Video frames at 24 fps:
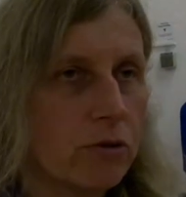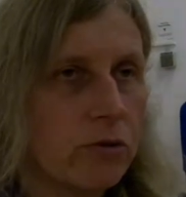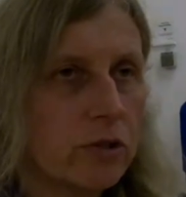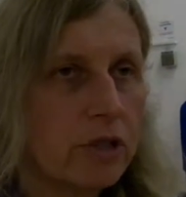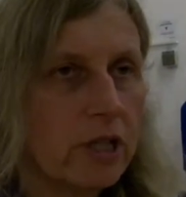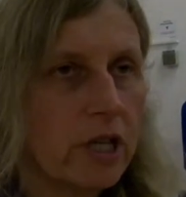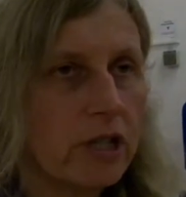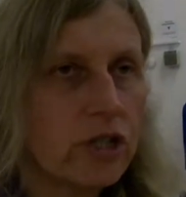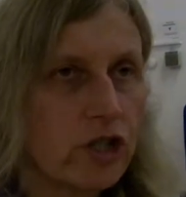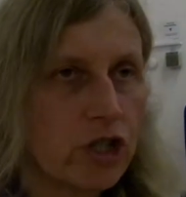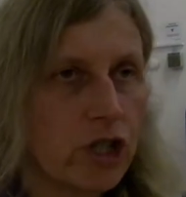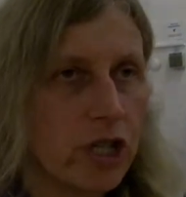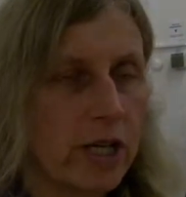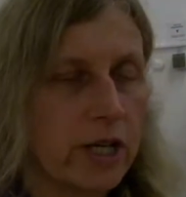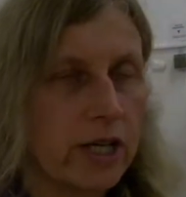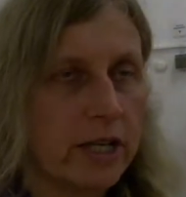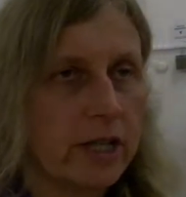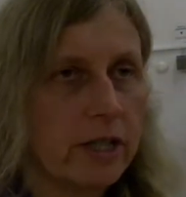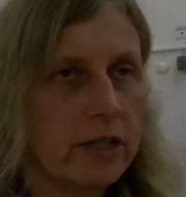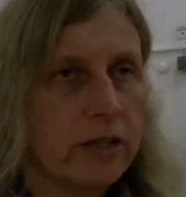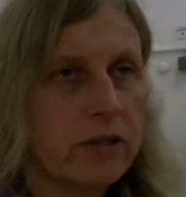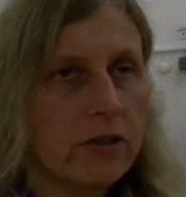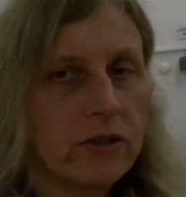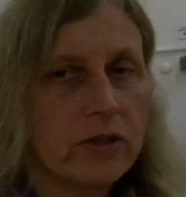am,
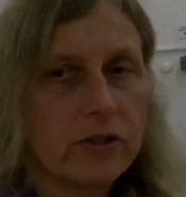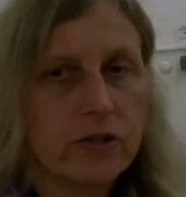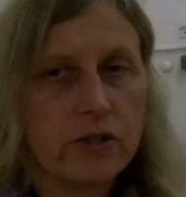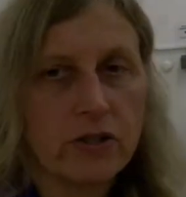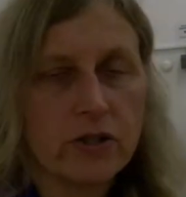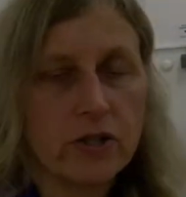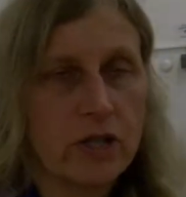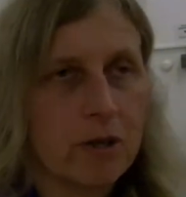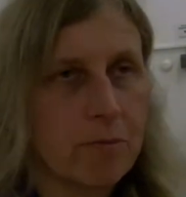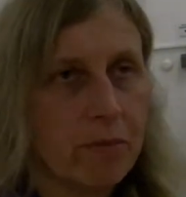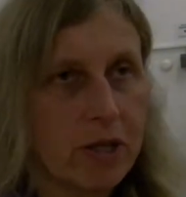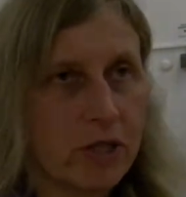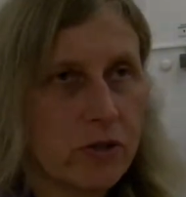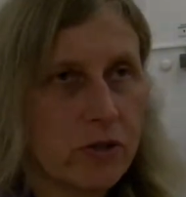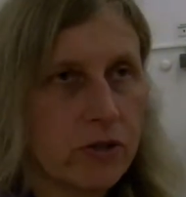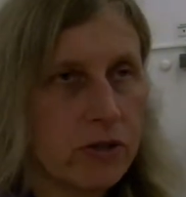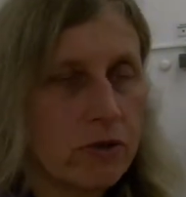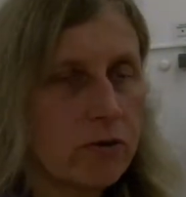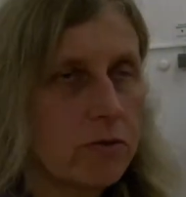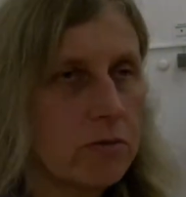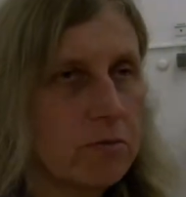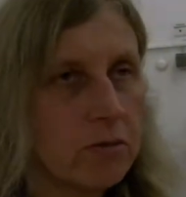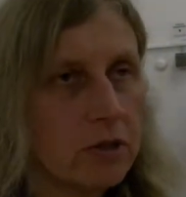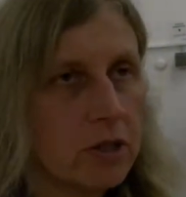I say
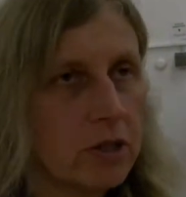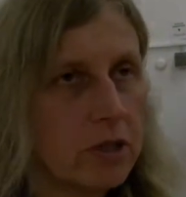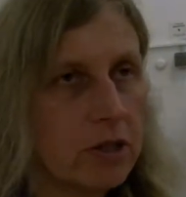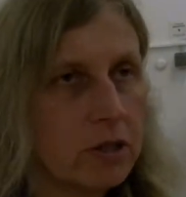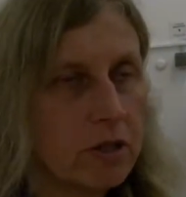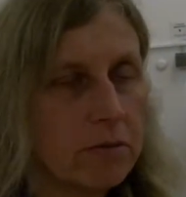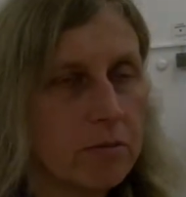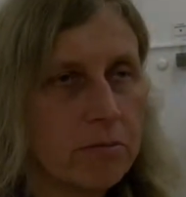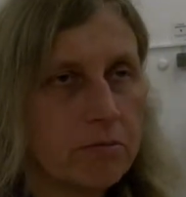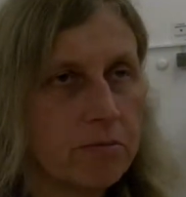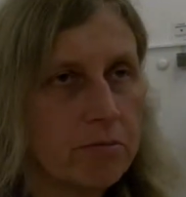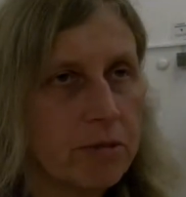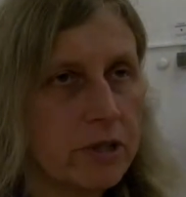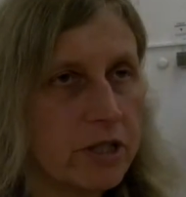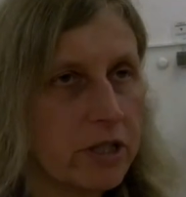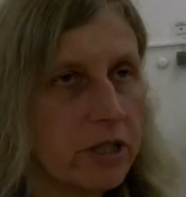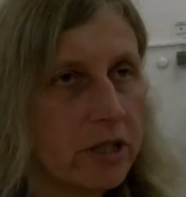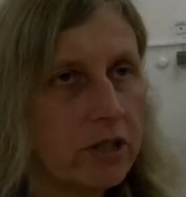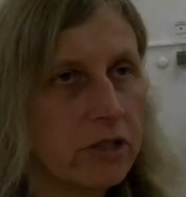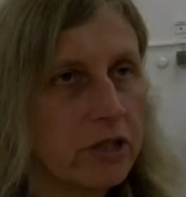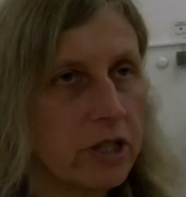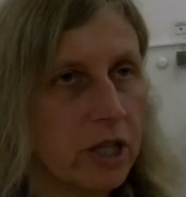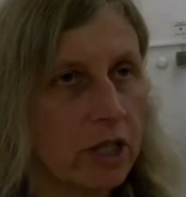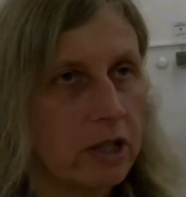this is magic glue.